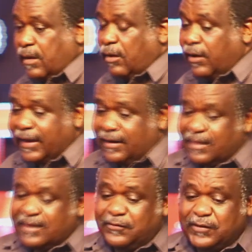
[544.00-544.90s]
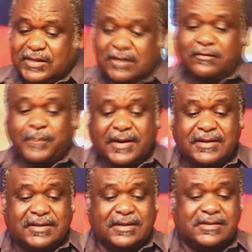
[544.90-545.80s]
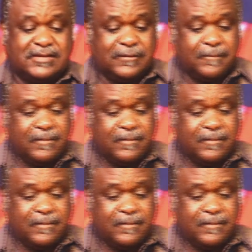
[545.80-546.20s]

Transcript: Okay, another definition of parenting is